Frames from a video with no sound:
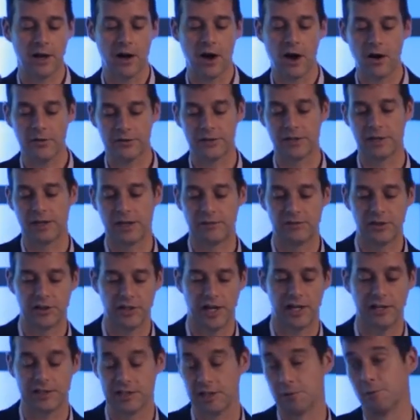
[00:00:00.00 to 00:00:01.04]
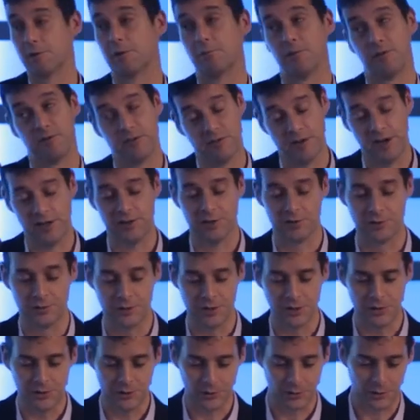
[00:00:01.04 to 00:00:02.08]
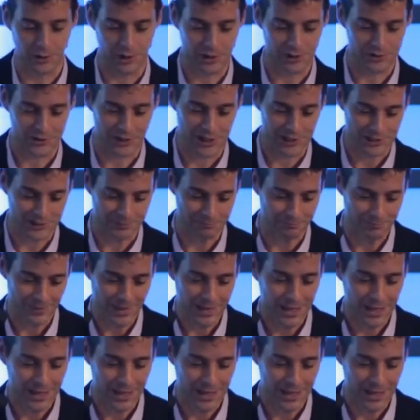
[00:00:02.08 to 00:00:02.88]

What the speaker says: after they've checked it with a professional news organisation